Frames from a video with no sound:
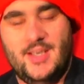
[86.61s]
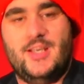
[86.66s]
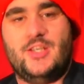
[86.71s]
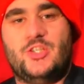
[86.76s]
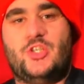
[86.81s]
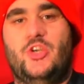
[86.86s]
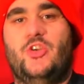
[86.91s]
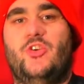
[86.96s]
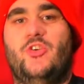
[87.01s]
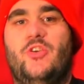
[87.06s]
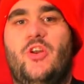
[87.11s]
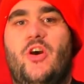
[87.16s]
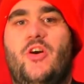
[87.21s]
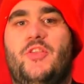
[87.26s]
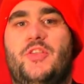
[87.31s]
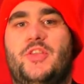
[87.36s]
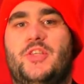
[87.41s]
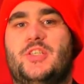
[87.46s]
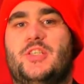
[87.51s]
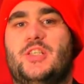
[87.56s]
So you know
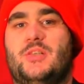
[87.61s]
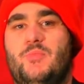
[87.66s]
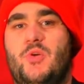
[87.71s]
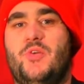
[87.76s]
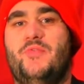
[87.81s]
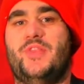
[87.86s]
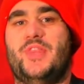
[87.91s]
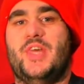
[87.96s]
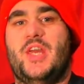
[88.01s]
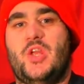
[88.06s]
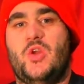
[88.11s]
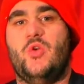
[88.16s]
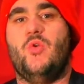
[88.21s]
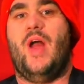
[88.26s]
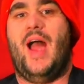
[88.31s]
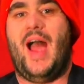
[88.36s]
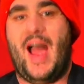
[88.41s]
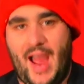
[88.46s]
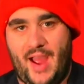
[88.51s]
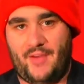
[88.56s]
this is a movie that you
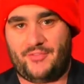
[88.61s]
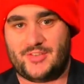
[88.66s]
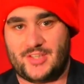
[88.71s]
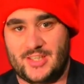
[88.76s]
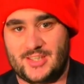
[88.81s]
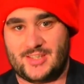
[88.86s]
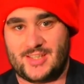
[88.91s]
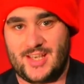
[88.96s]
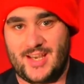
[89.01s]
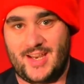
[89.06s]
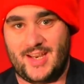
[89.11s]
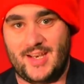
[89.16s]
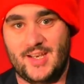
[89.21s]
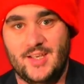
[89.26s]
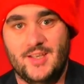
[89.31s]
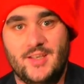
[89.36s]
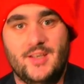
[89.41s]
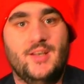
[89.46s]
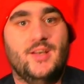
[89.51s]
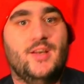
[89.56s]
have to see.
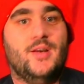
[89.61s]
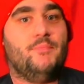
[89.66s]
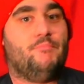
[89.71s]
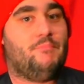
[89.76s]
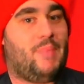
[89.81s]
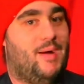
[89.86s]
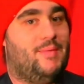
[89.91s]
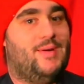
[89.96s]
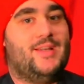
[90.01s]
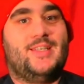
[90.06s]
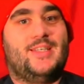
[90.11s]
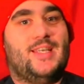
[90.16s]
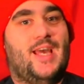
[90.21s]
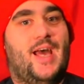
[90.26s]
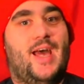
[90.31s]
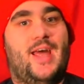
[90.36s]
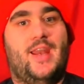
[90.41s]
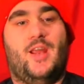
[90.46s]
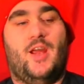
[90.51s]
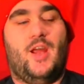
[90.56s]
Mum and
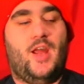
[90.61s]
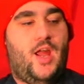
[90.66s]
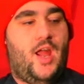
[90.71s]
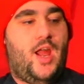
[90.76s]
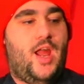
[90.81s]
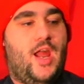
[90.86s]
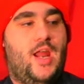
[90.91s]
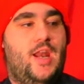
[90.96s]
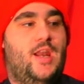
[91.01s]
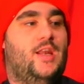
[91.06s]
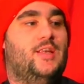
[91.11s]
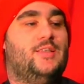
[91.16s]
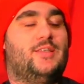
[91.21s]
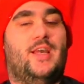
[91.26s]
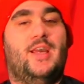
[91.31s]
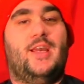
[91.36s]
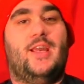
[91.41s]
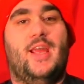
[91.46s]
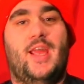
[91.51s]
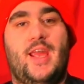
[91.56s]
Dad, it is
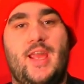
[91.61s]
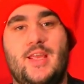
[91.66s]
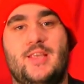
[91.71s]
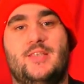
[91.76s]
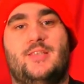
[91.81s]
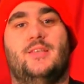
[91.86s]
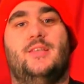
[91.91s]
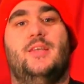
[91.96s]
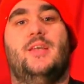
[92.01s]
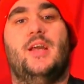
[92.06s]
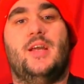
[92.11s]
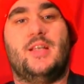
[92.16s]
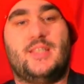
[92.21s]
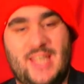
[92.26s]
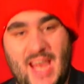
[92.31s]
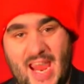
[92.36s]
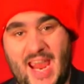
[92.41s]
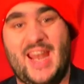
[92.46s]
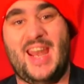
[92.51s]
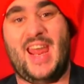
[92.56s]
a easily
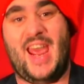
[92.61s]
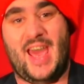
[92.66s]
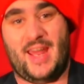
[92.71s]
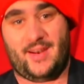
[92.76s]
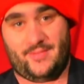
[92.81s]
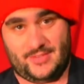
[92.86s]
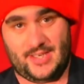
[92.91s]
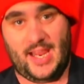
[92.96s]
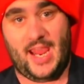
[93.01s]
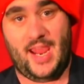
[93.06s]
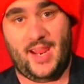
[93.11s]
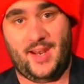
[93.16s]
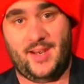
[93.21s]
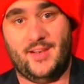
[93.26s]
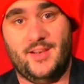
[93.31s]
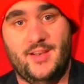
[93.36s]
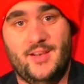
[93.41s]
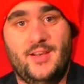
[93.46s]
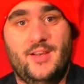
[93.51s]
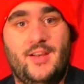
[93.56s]
10 out of
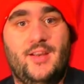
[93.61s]
10.